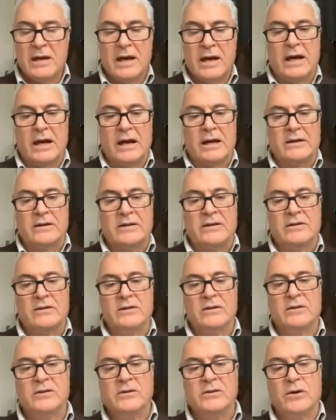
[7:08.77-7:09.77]
and
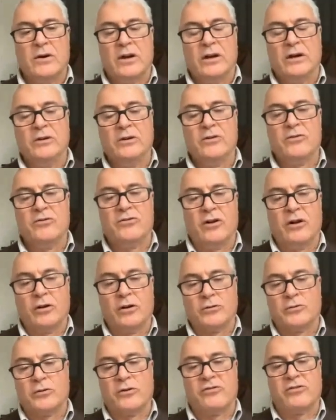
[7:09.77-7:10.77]
you can use
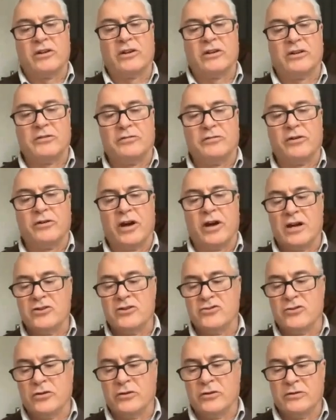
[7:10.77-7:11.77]

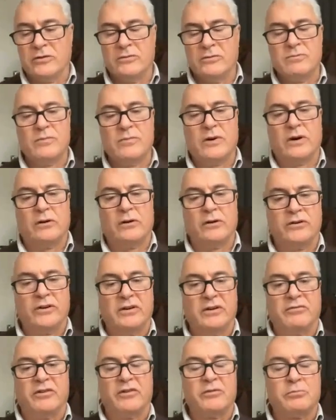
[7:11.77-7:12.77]
ultracentrifugation. There are
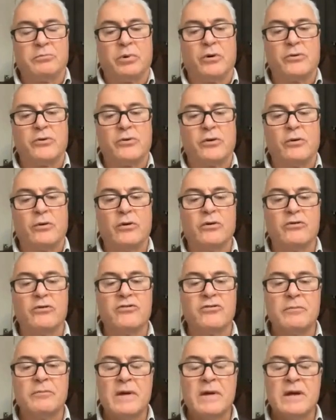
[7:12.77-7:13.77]
different
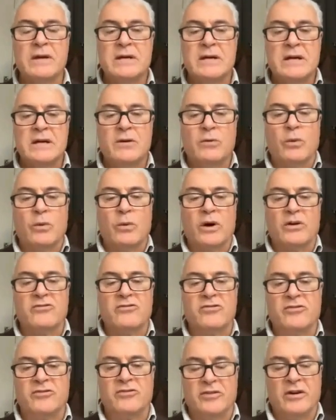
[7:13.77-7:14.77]
protocols.
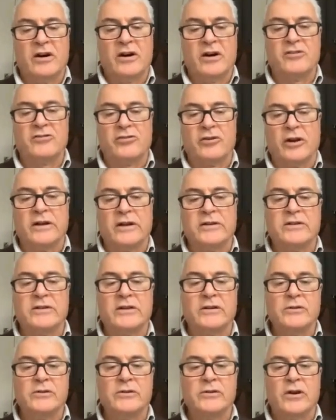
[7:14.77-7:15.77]
Once isolated,
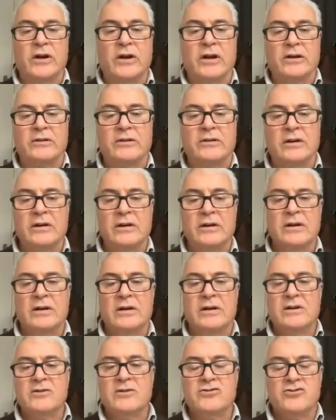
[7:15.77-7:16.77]
you can
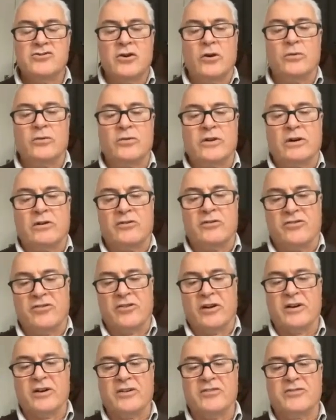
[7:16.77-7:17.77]
show their
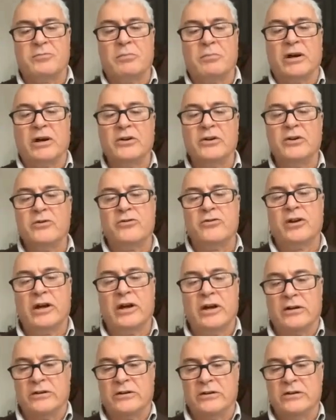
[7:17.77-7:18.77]
size by using
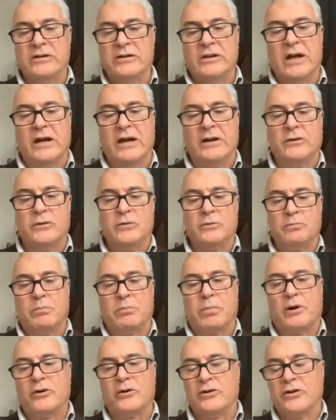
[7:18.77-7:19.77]
a
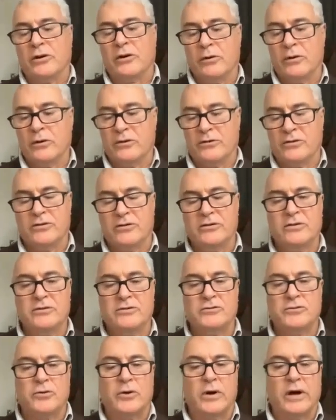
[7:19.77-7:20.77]
nanoparticle
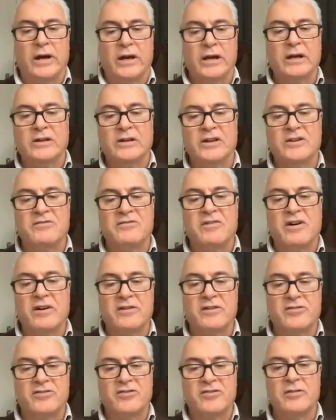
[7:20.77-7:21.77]
tracking
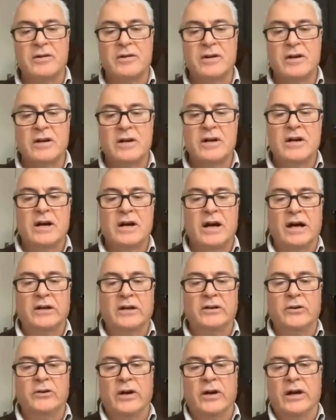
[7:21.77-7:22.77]
device.
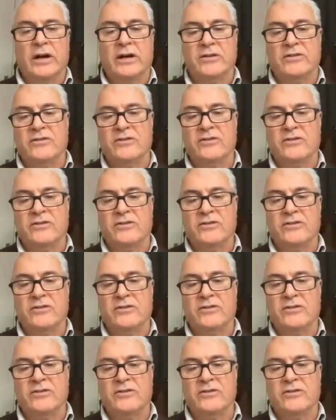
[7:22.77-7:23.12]
You get